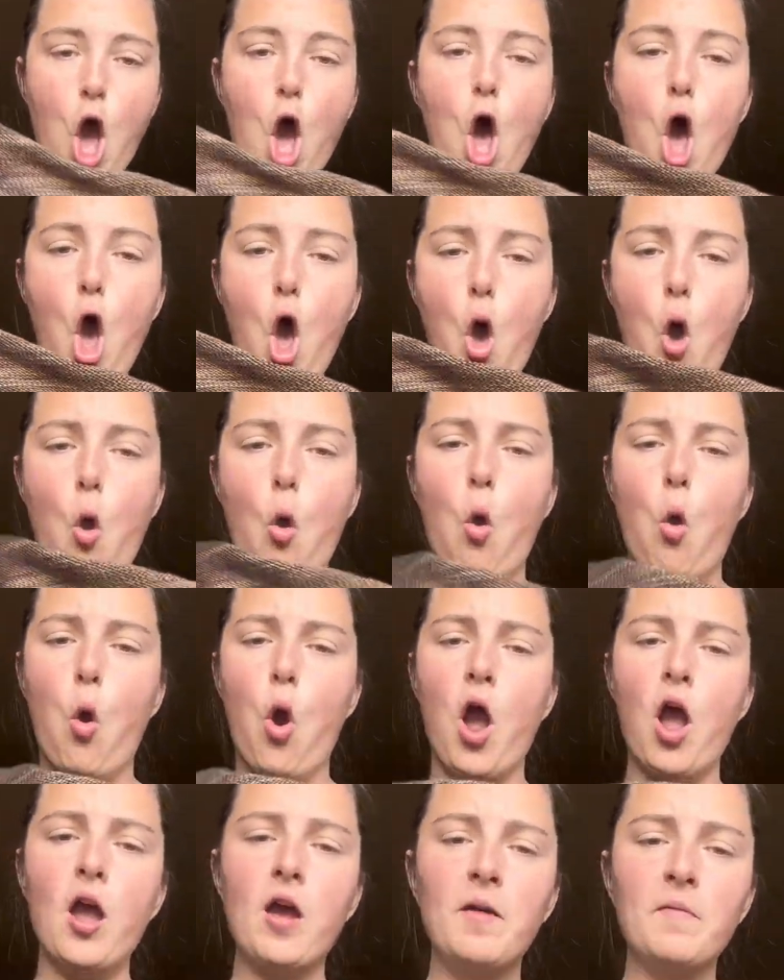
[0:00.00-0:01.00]
Oh,
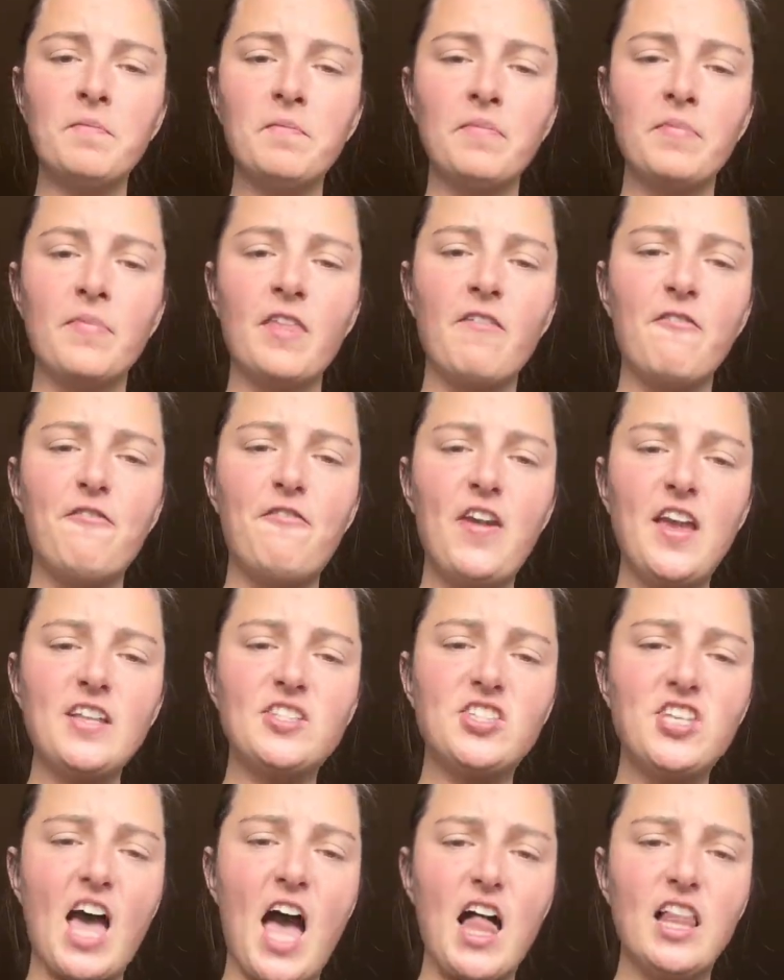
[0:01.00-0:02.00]

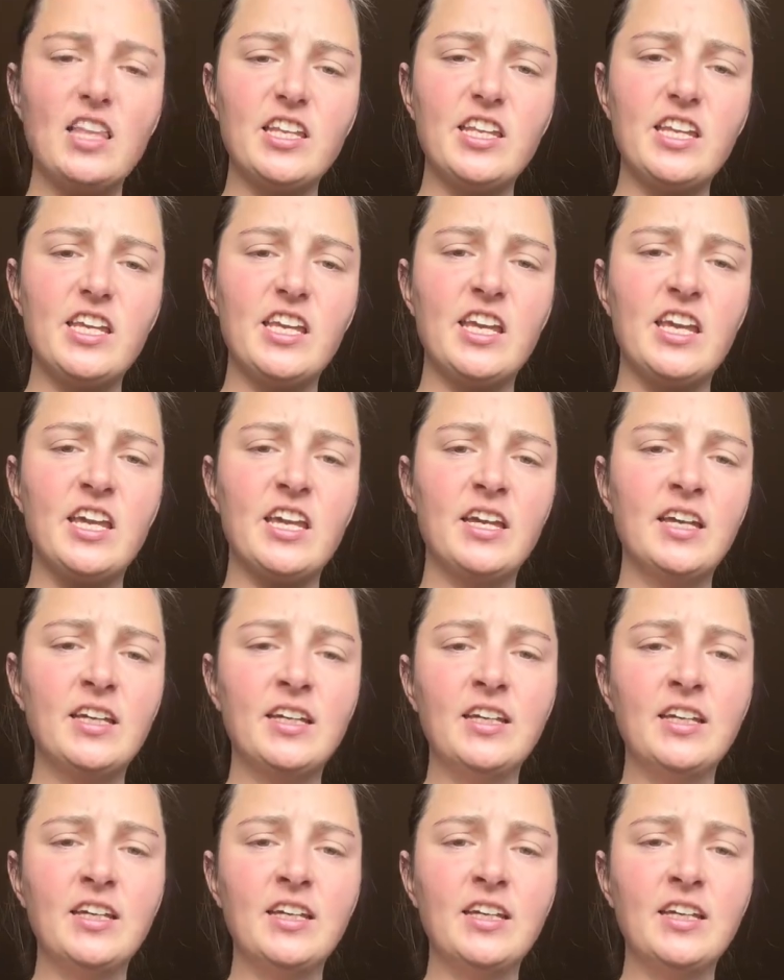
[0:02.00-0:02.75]
fatality.